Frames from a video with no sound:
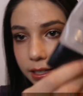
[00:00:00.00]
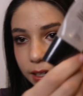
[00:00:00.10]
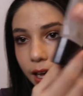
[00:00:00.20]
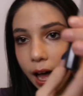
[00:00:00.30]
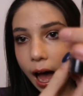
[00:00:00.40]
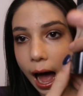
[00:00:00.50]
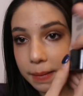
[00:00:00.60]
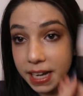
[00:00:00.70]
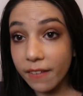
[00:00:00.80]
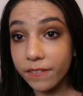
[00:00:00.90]
Like, I
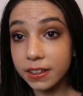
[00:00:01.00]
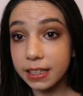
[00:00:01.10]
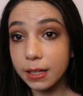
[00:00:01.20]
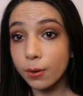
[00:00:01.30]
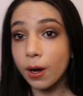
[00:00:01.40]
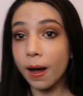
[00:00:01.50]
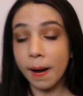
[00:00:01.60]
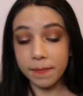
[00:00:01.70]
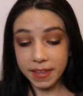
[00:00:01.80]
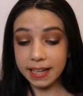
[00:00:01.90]
definitely
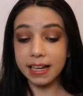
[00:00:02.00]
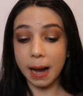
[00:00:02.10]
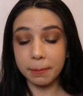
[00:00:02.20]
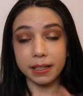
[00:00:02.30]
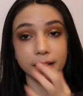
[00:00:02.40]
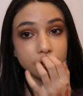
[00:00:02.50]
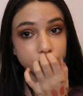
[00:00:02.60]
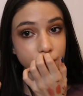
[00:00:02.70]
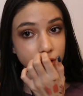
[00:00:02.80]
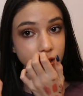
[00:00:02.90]
think I'm gonna
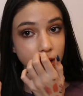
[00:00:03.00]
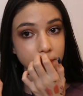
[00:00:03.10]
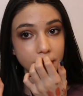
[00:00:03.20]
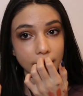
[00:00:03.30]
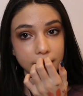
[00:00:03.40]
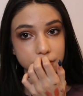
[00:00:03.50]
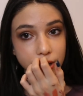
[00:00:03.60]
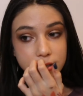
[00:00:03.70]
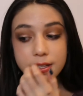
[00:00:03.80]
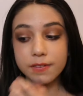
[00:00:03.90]
use this up by
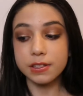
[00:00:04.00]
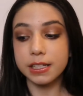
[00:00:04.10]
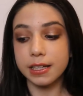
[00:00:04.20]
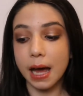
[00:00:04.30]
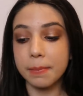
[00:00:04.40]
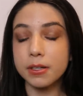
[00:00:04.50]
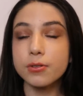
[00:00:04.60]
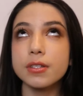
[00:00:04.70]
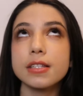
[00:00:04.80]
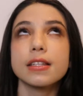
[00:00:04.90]
2017. I've been
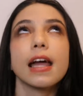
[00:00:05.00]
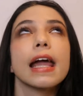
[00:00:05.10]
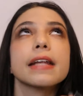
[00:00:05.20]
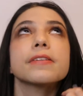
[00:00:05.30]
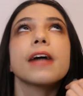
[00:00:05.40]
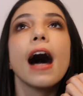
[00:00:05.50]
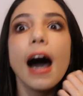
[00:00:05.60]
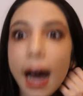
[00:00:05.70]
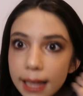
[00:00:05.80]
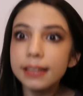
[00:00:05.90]
using this a
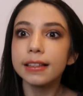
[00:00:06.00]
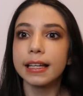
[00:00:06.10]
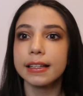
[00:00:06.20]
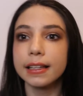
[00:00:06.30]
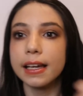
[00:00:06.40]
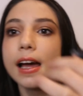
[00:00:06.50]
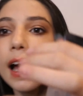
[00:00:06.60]
ton lately.